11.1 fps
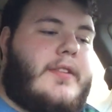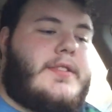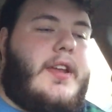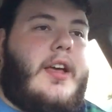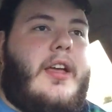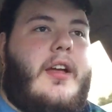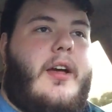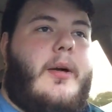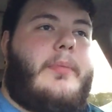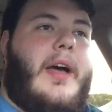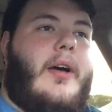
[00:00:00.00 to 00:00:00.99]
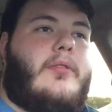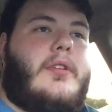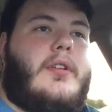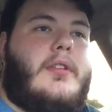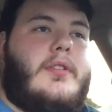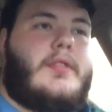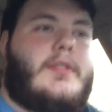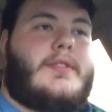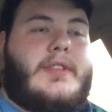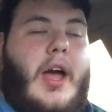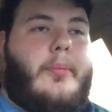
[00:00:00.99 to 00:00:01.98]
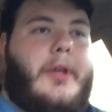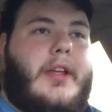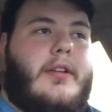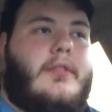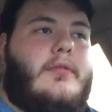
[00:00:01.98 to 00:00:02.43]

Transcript: today about stopping.